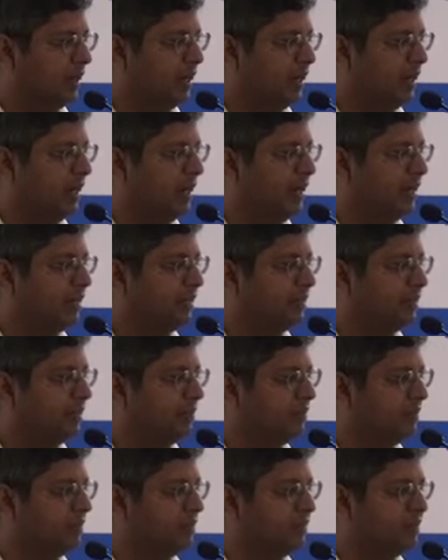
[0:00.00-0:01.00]

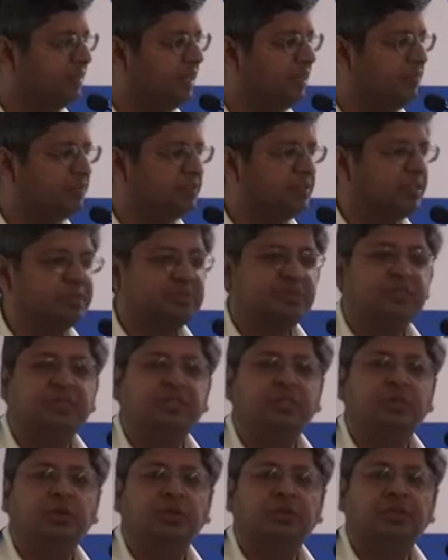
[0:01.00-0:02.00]
there was a
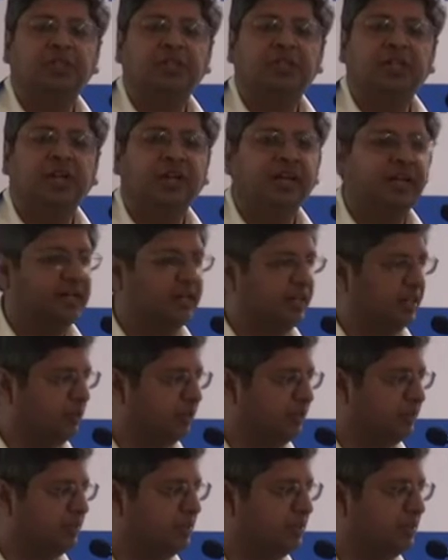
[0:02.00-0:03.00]
self-substitution I had
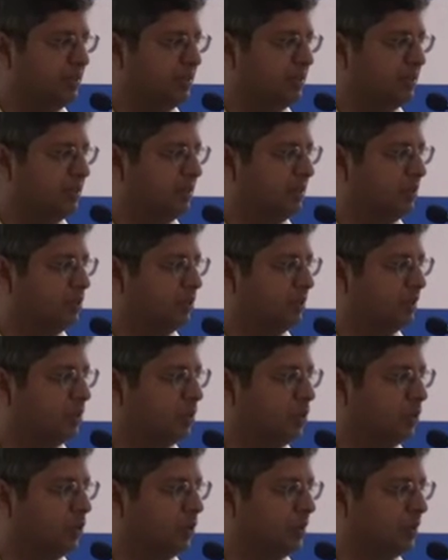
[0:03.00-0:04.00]
requested to the
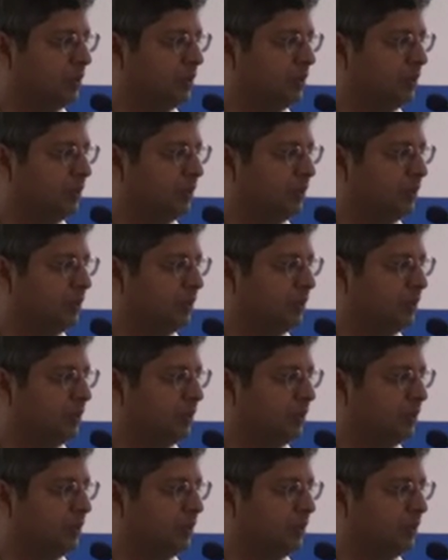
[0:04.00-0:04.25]
court.